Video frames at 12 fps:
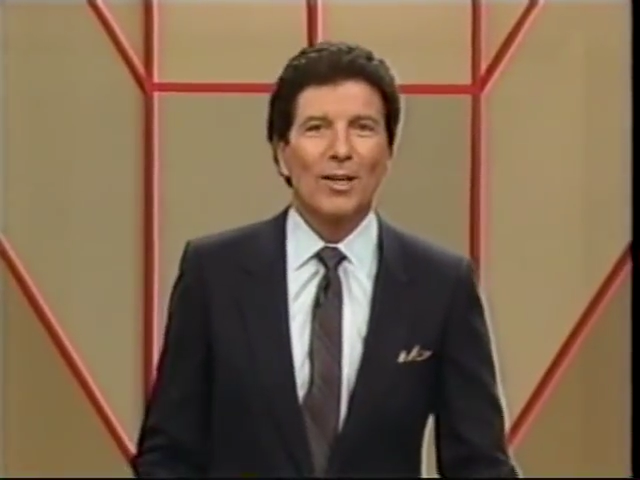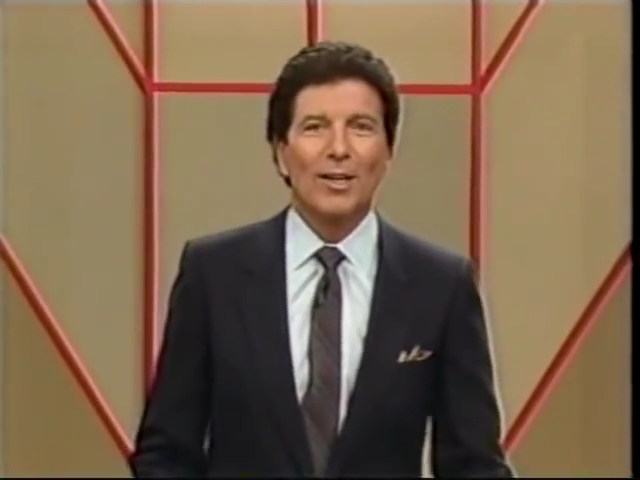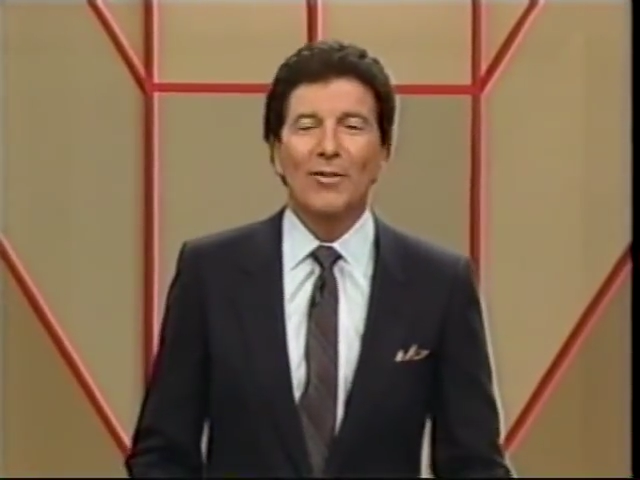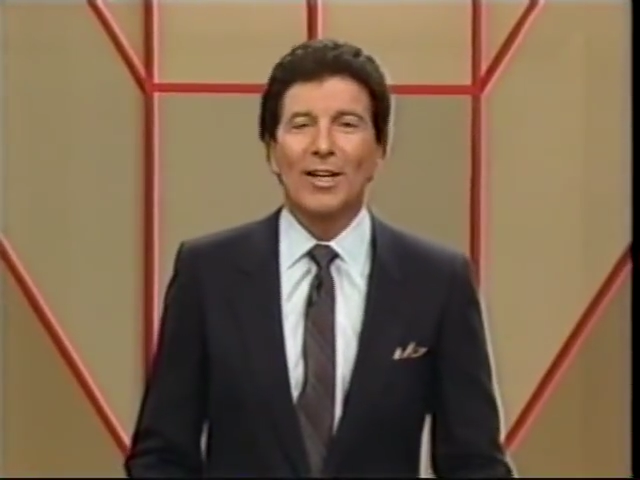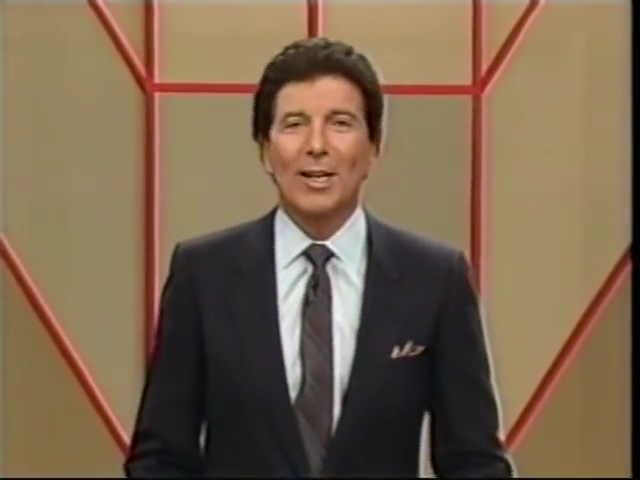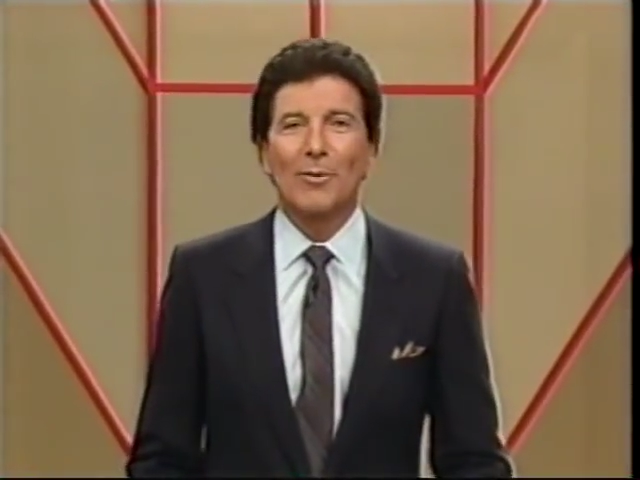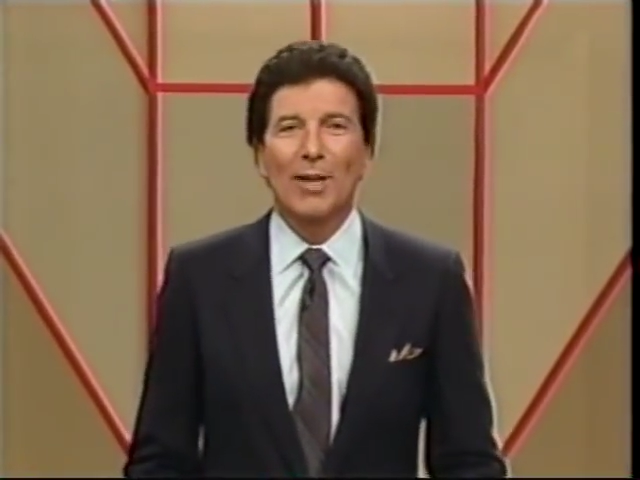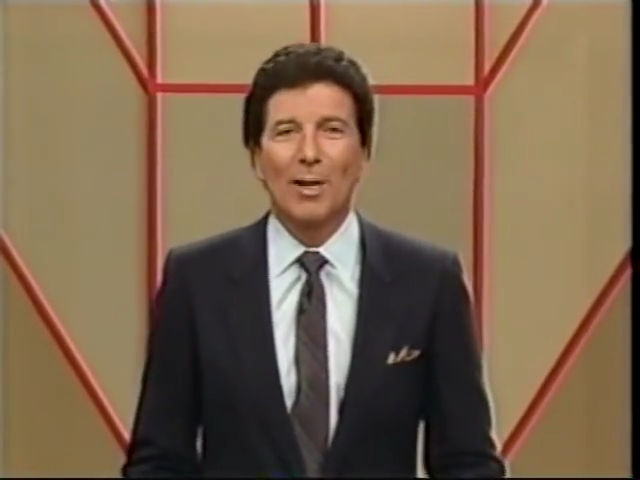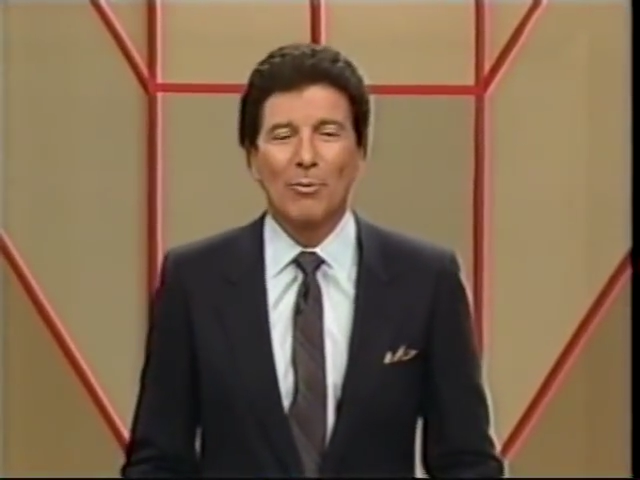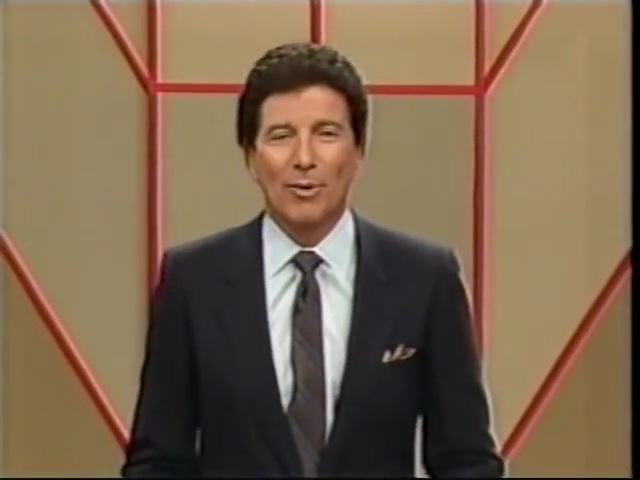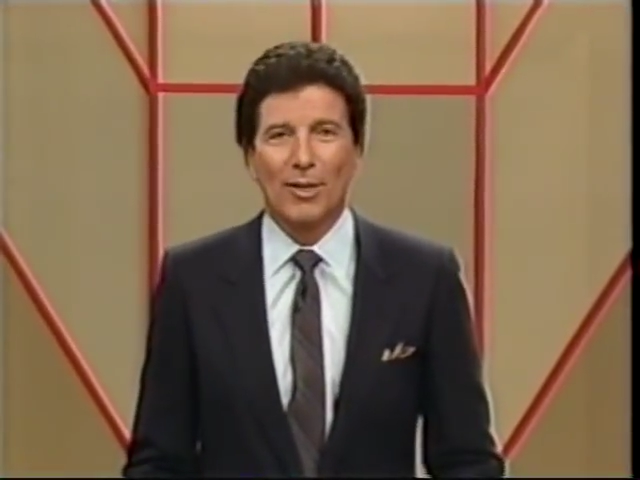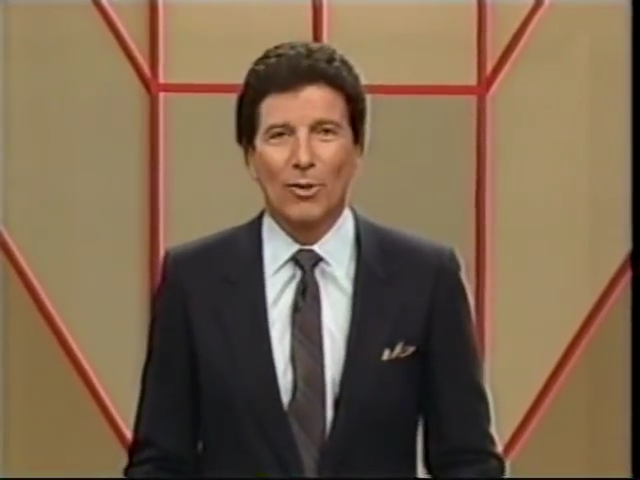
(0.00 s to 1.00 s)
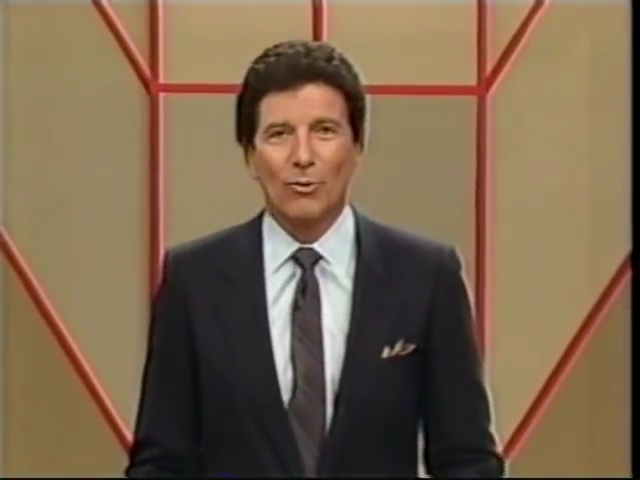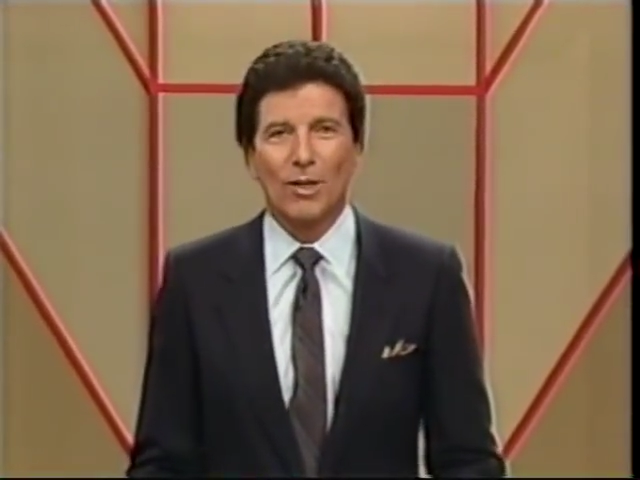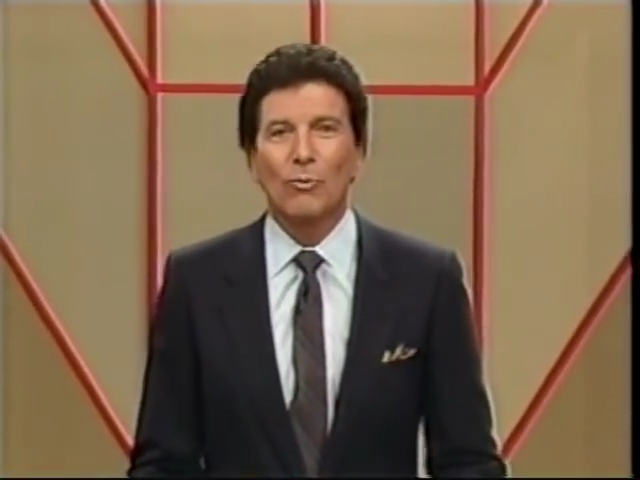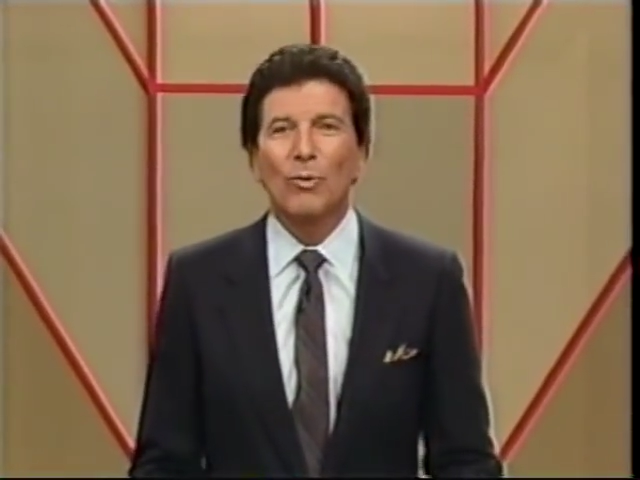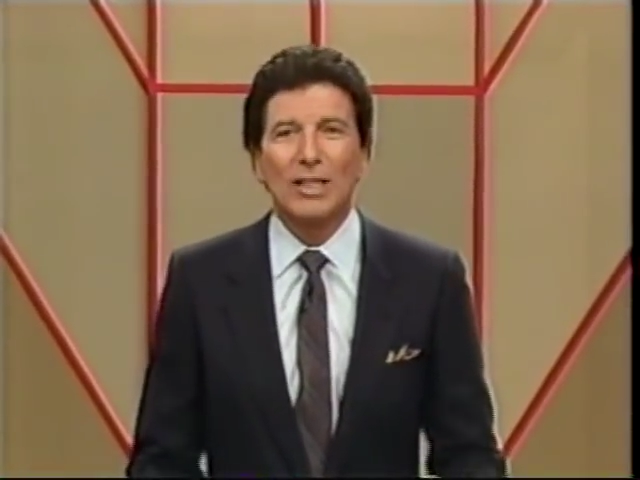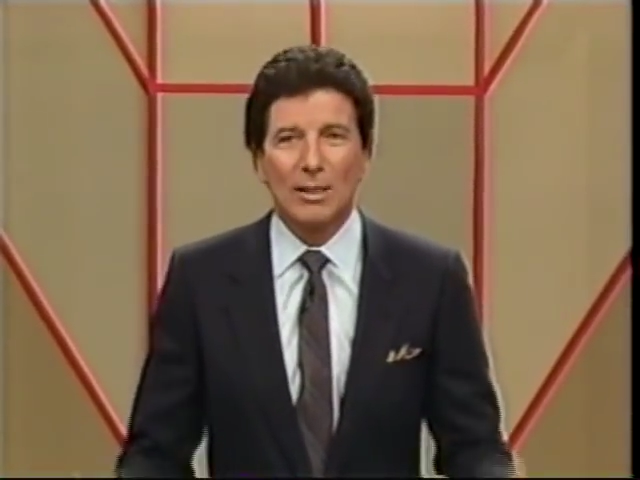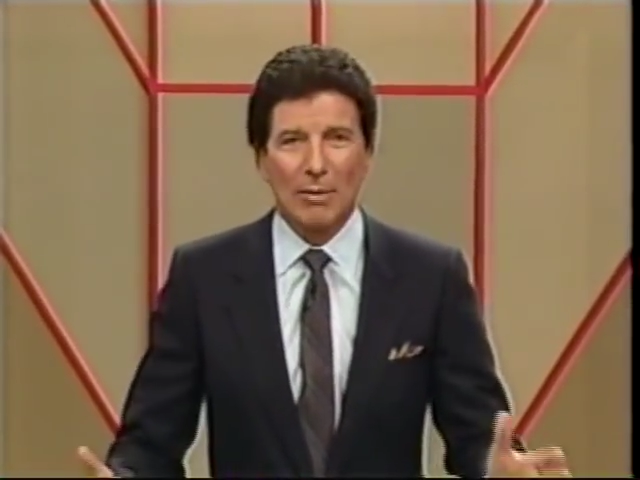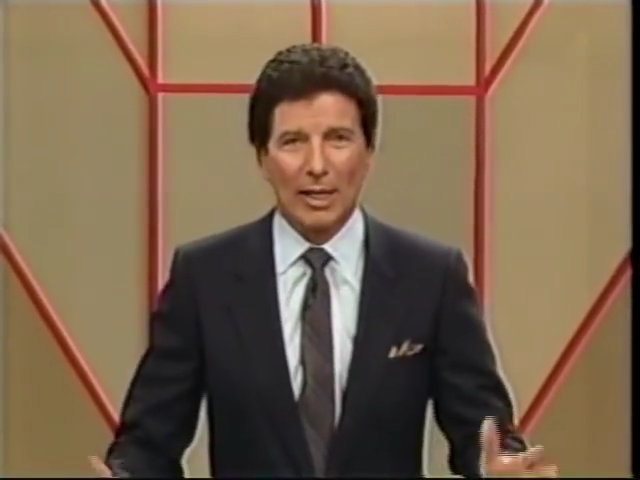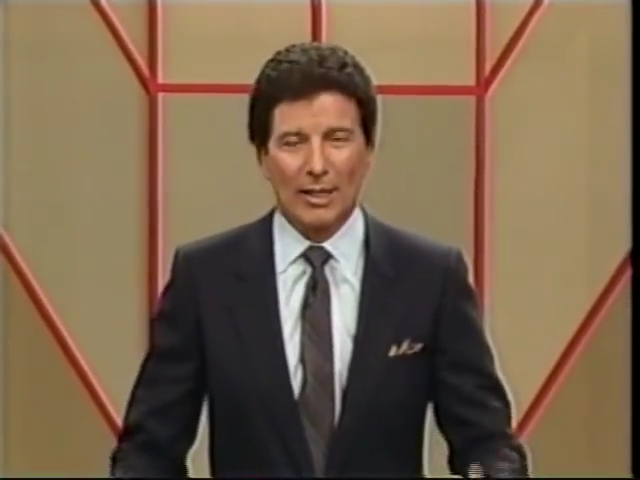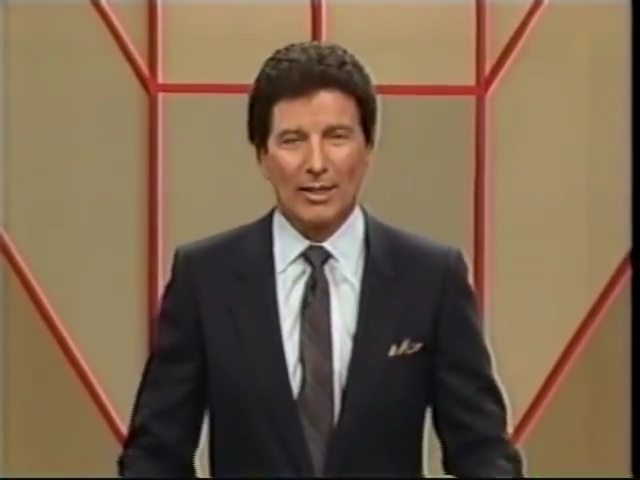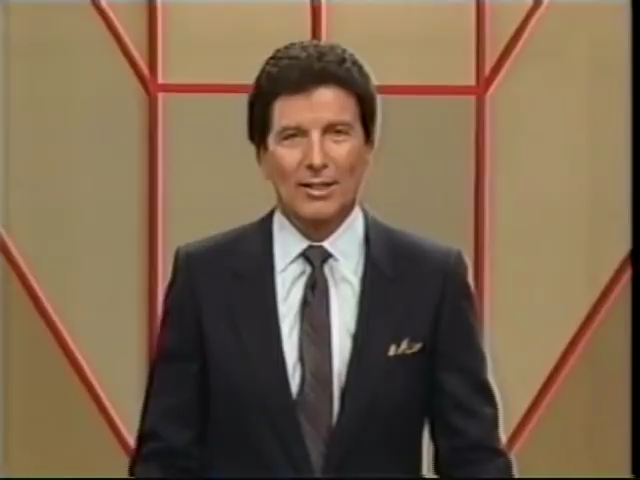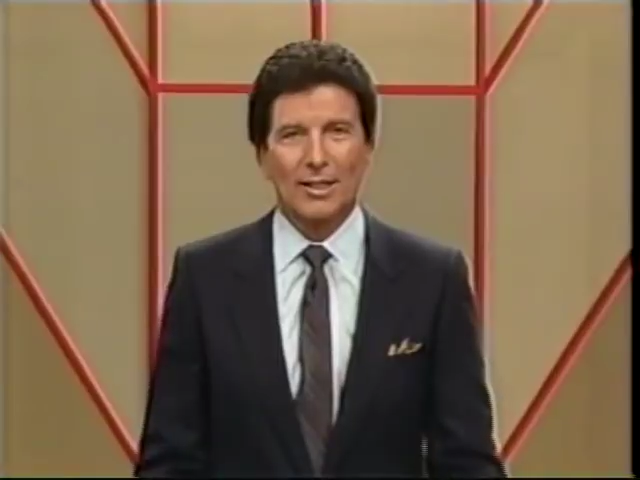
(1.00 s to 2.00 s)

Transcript: we'd love you to come down and play, though, and win some money,